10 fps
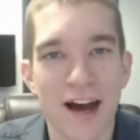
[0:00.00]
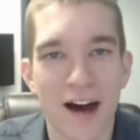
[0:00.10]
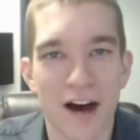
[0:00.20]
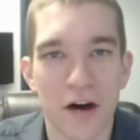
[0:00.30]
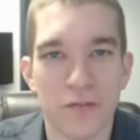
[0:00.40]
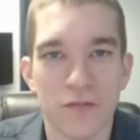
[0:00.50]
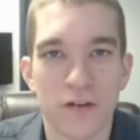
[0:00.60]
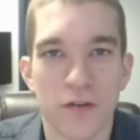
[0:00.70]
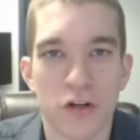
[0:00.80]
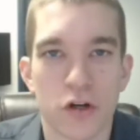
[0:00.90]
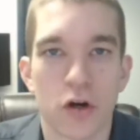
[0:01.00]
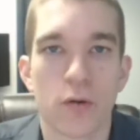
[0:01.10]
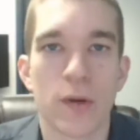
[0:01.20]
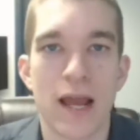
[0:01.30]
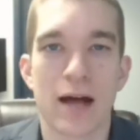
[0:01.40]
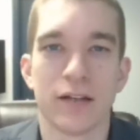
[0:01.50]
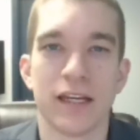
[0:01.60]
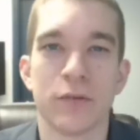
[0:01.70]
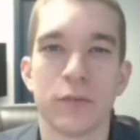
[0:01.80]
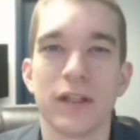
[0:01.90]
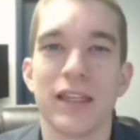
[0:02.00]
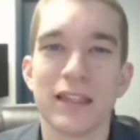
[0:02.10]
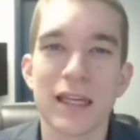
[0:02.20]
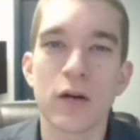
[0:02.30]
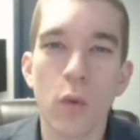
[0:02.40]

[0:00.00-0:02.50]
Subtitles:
of your current reality and really think,